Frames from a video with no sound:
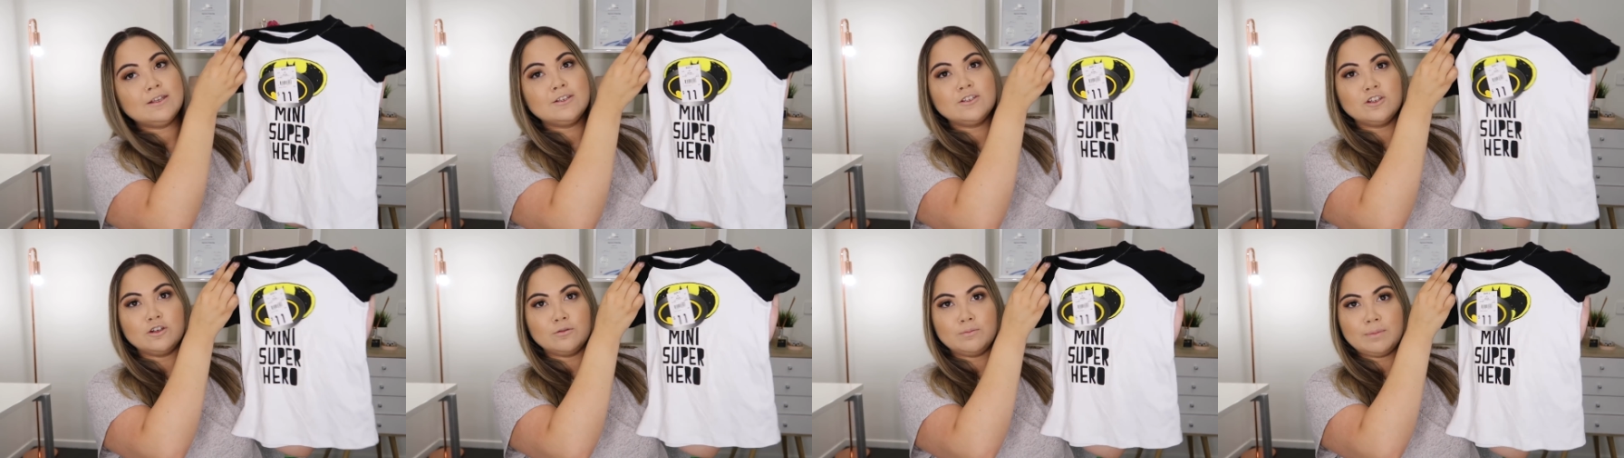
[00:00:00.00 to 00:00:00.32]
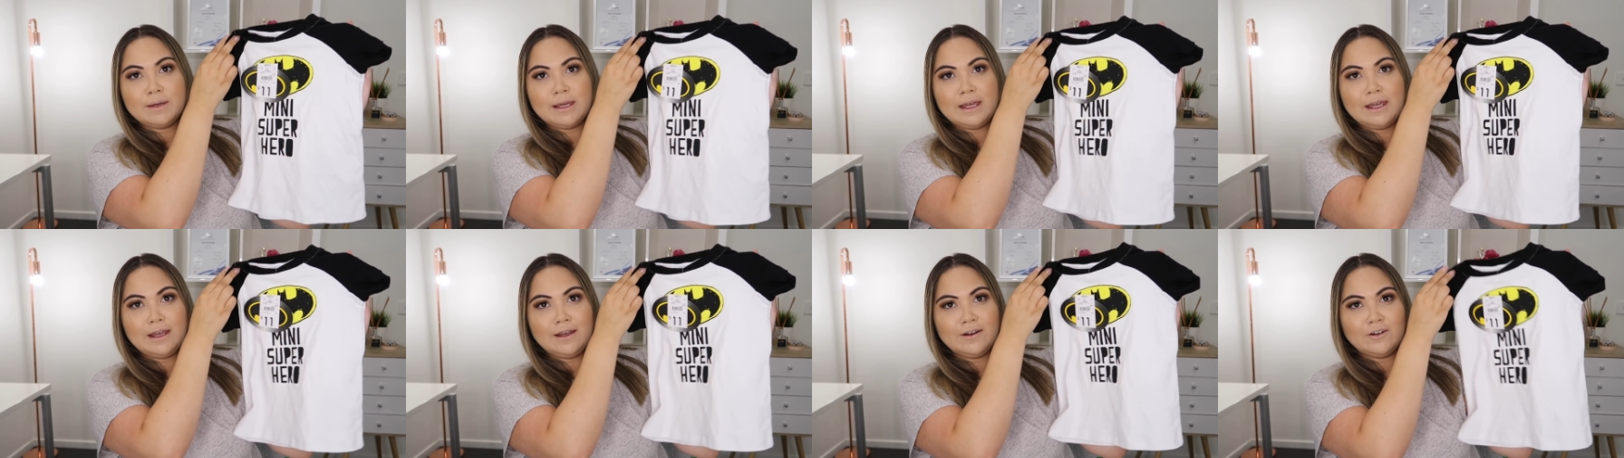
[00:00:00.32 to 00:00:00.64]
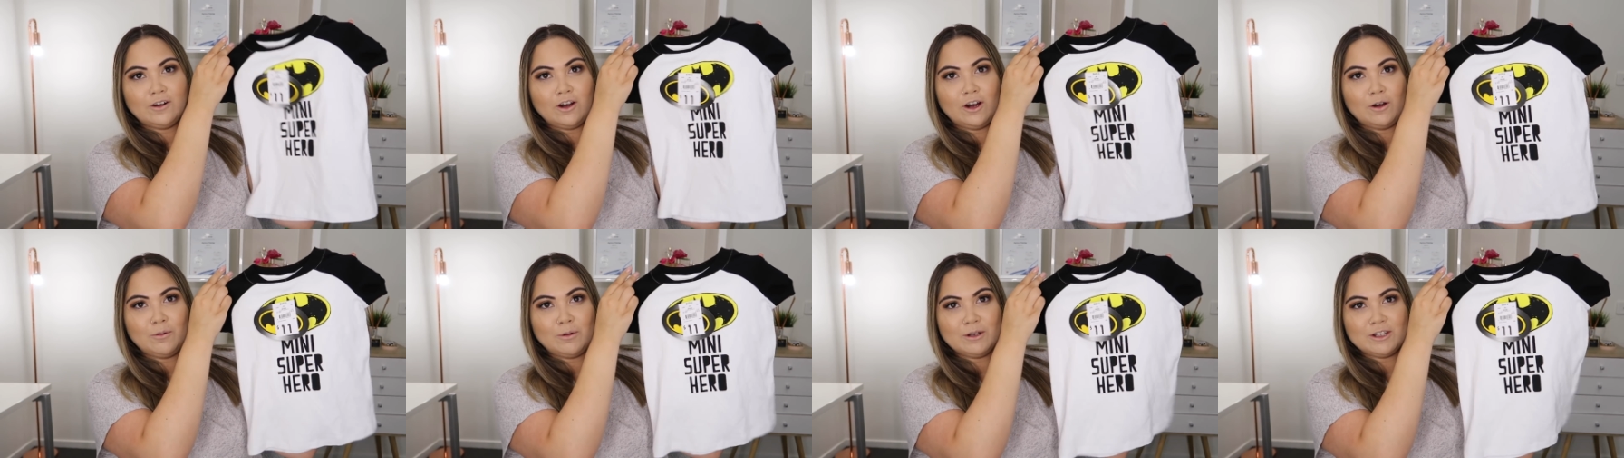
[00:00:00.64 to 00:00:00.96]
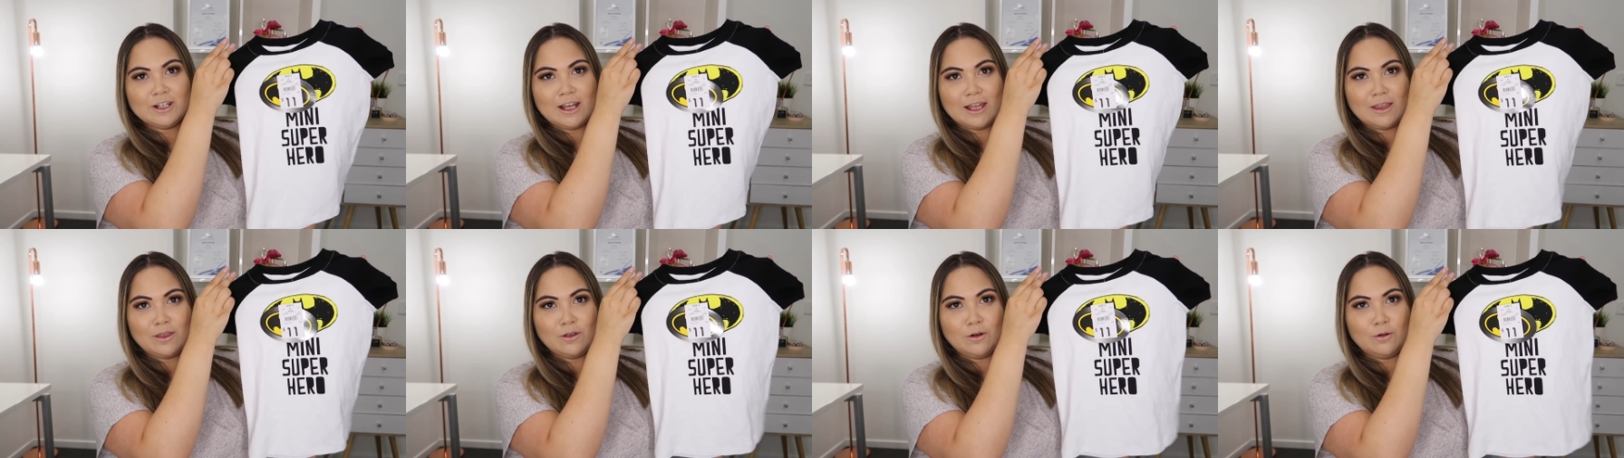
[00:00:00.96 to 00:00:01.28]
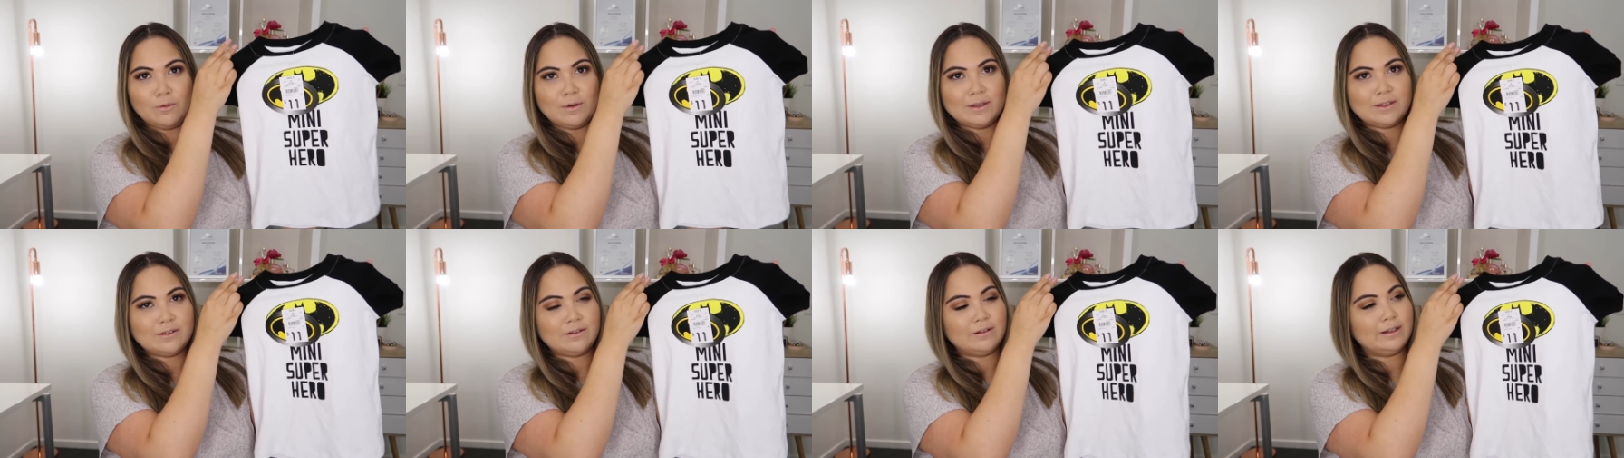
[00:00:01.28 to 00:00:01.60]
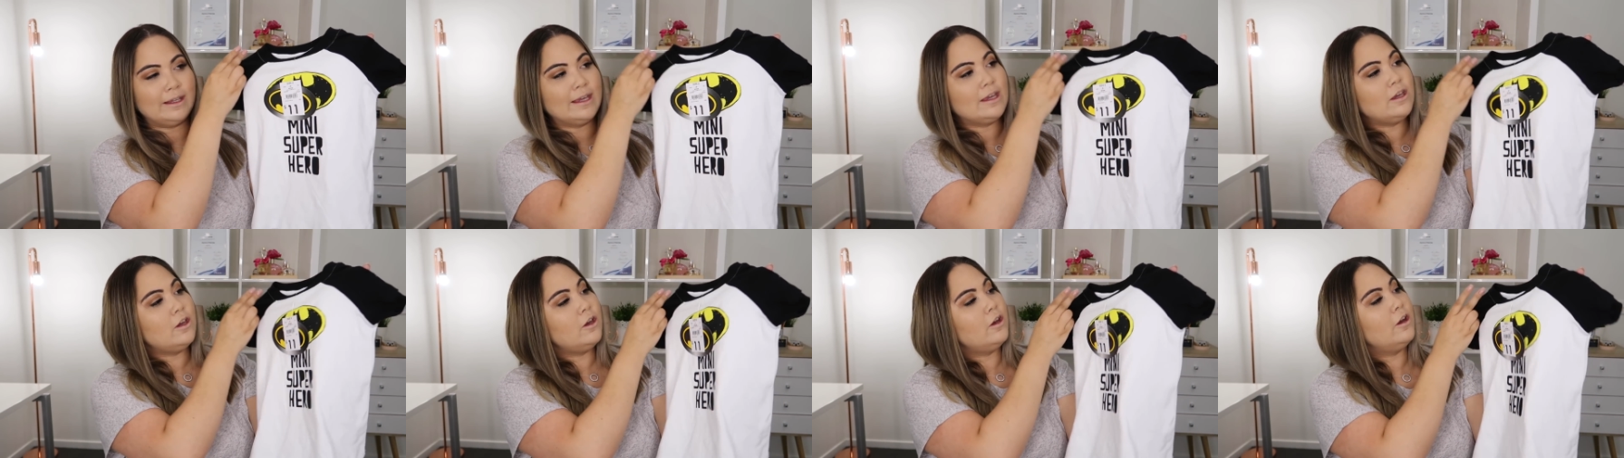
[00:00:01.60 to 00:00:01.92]
superhero which I thought was
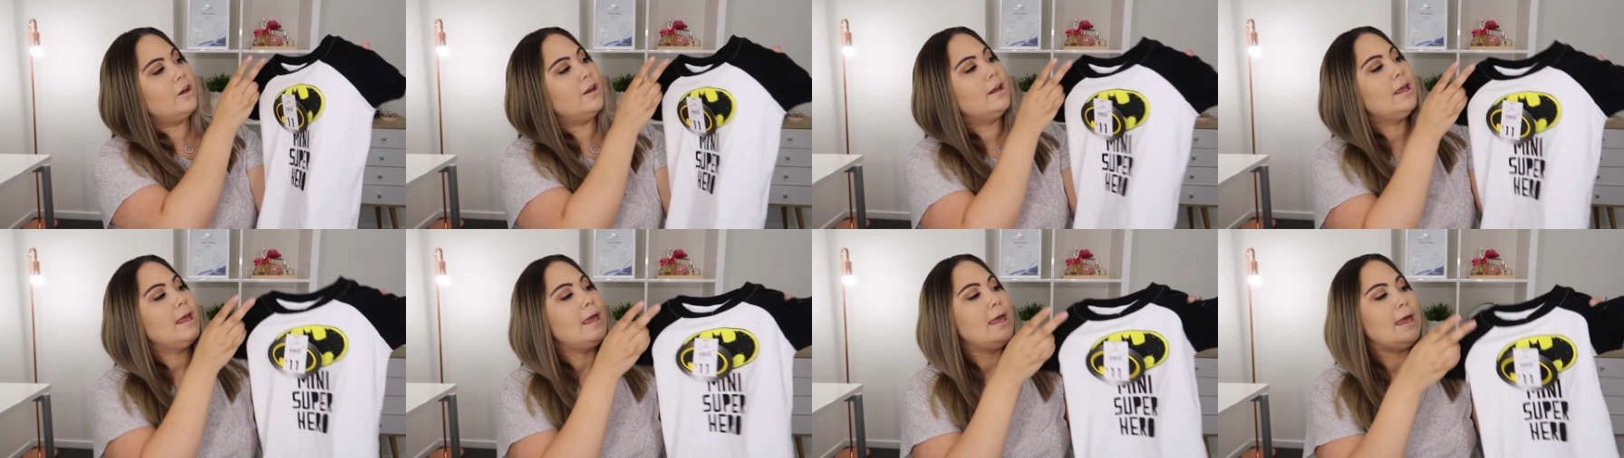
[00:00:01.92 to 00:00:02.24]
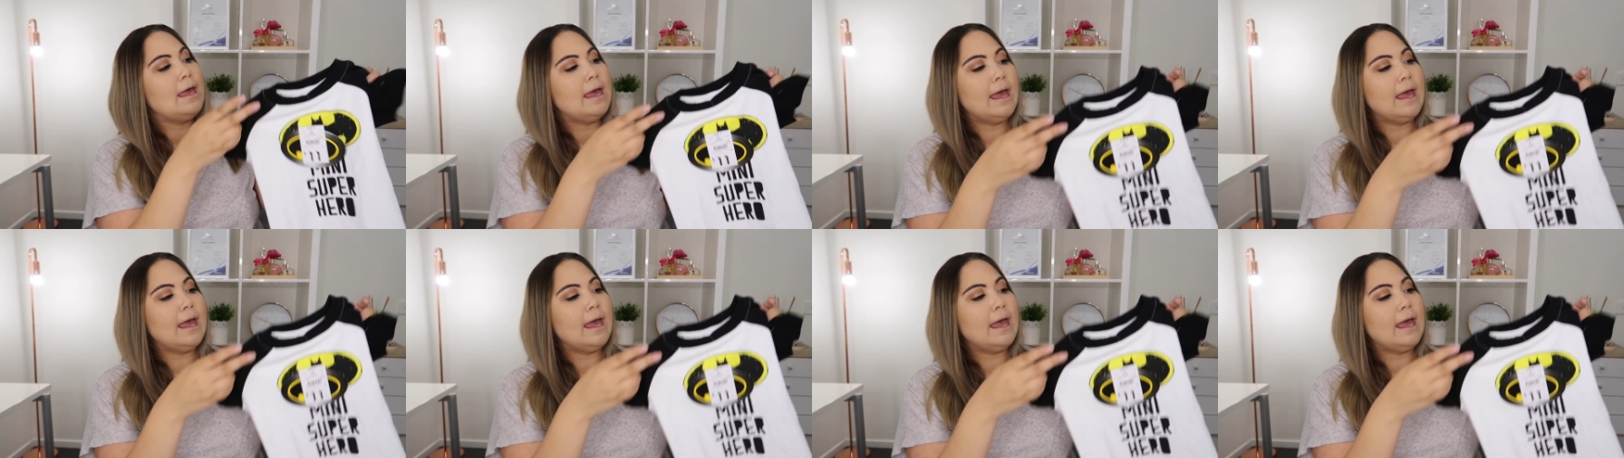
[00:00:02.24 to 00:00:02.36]
really cute